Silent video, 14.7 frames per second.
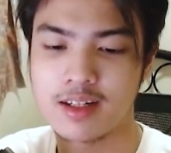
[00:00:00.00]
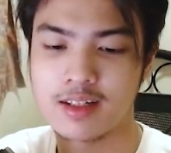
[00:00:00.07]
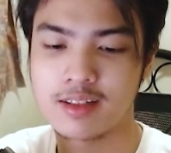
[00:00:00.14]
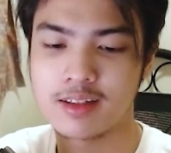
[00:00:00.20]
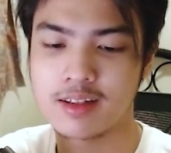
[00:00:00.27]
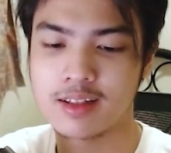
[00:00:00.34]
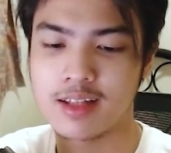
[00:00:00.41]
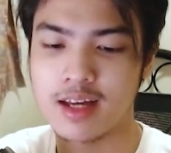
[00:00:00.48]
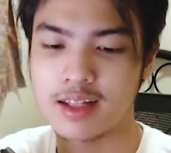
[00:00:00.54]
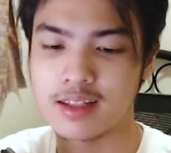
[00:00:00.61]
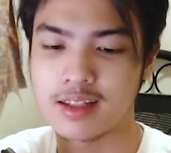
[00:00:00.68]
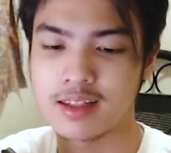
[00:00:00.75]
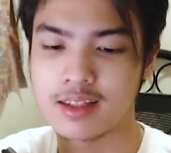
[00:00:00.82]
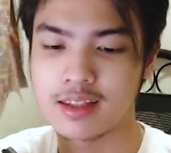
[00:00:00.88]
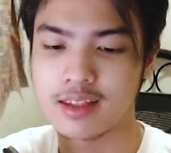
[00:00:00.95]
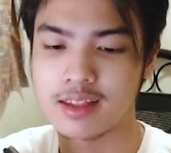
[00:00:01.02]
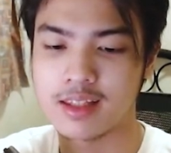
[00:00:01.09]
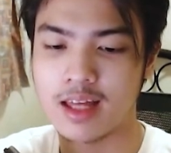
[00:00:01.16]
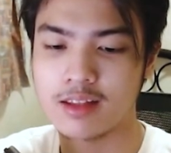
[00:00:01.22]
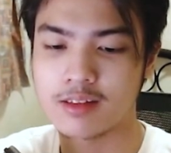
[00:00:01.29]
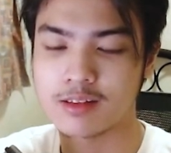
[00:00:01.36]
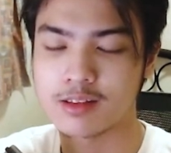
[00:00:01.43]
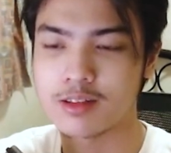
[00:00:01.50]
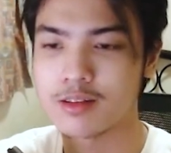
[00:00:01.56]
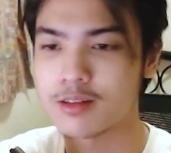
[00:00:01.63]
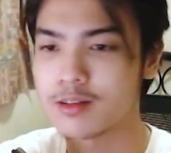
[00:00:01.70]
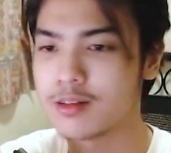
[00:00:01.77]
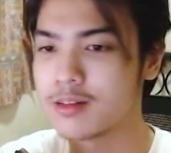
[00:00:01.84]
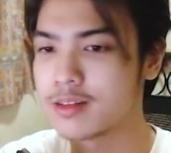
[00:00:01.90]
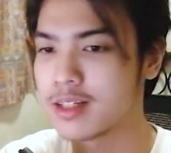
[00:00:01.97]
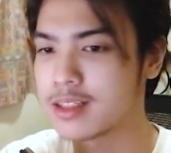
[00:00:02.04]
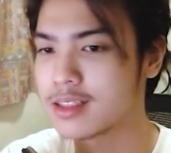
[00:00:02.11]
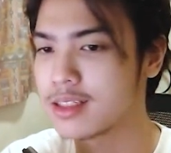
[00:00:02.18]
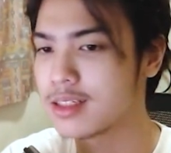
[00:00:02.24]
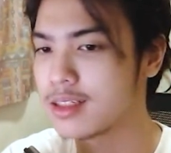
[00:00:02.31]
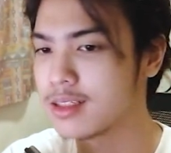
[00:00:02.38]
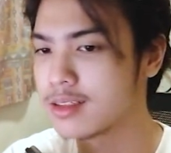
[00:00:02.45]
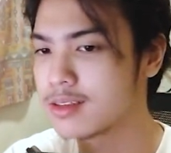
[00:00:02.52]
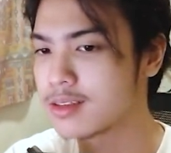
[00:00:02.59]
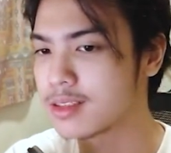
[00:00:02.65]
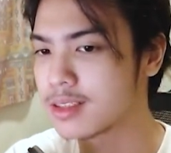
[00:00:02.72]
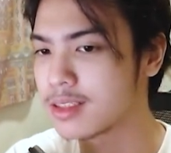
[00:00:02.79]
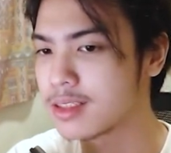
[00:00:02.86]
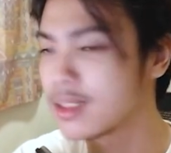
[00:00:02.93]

Look at that. That looks so cool. That's an illusion.